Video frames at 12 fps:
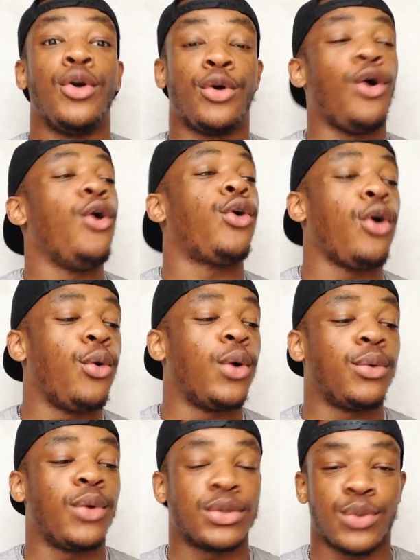Go go
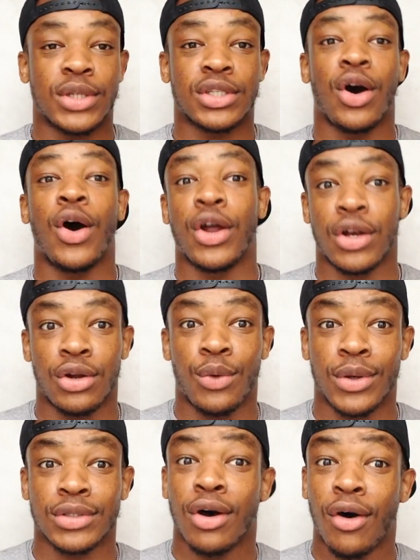what was was on
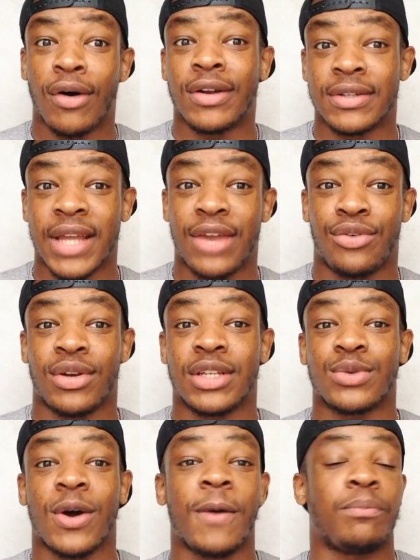was on Adreyn
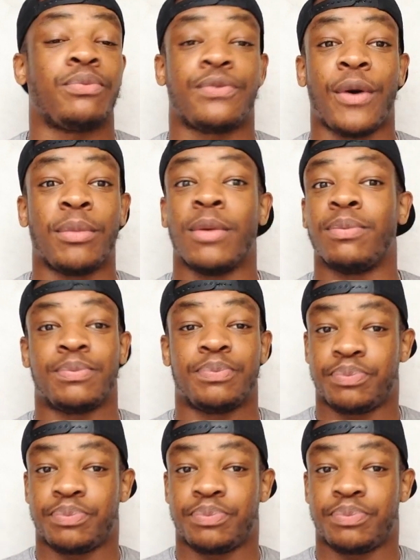as well from the